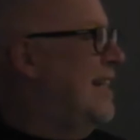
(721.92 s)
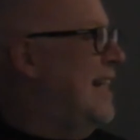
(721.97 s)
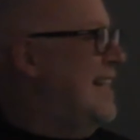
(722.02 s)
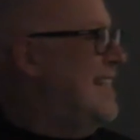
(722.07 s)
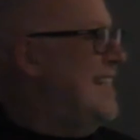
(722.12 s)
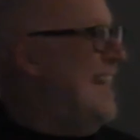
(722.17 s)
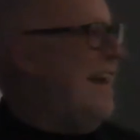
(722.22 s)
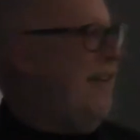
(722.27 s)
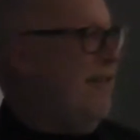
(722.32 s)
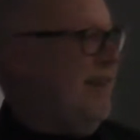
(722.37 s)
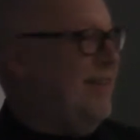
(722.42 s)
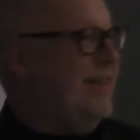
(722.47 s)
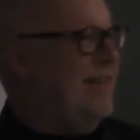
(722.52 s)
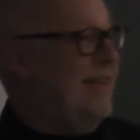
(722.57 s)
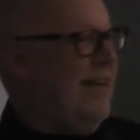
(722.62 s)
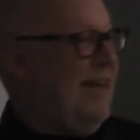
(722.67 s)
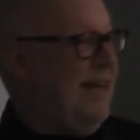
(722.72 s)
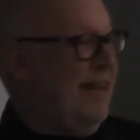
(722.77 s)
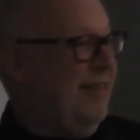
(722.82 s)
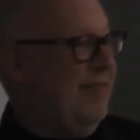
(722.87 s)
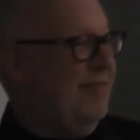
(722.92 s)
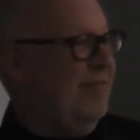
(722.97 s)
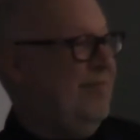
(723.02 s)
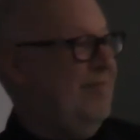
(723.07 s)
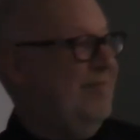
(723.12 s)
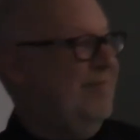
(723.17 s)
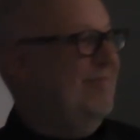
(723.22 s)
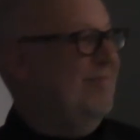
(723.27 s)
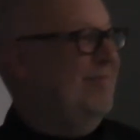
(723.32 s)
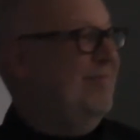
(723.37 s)
as arete,
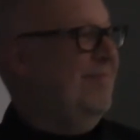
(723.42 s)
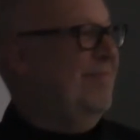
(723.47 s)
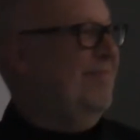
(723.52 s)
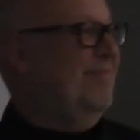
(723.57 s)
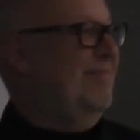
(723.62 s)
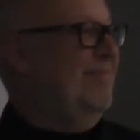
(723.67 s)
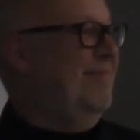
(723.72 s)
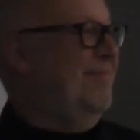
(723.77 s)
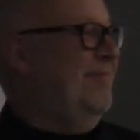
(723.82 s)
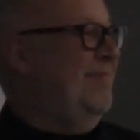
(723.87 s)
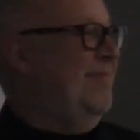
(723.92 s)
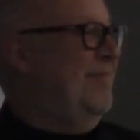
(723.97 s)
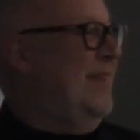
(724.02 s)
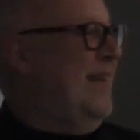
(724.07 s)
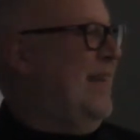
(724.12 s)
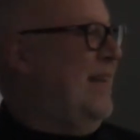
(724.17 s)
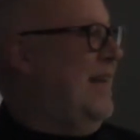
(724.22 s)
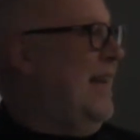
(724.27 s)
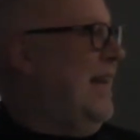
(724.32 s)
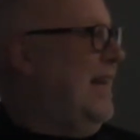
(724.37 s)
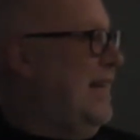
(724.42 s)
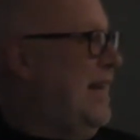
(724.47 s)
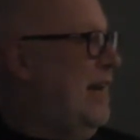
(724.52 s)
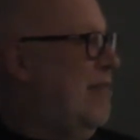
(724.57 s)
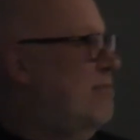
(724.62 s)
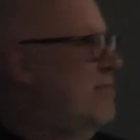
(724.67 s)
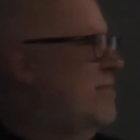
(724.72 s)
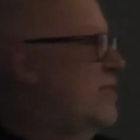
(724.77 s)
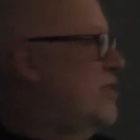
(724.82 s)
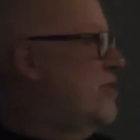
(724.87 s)
and then
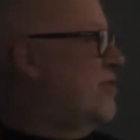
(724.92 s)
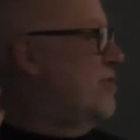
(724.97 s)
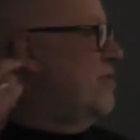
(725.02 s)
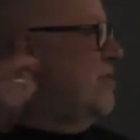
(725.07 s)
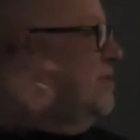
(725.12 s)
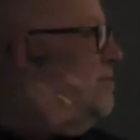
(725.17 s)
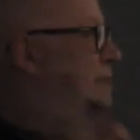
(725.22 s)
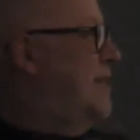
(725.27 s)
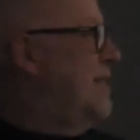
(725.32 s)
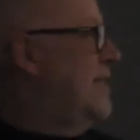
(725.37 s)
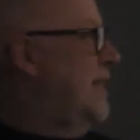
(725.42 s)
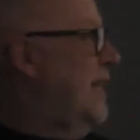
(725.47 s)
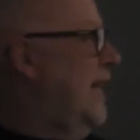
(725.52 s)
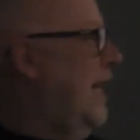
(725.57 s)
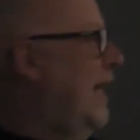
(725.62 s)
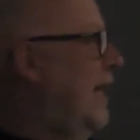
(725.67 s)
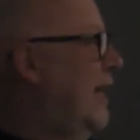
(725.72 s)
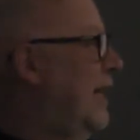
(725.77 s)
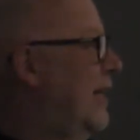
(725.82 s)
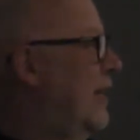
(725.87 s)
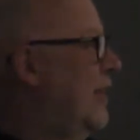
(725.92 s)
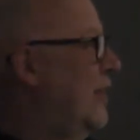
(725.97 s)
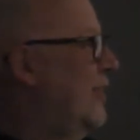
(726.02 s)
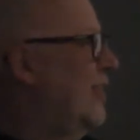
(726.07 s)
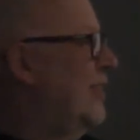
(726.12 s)
comes through to us in English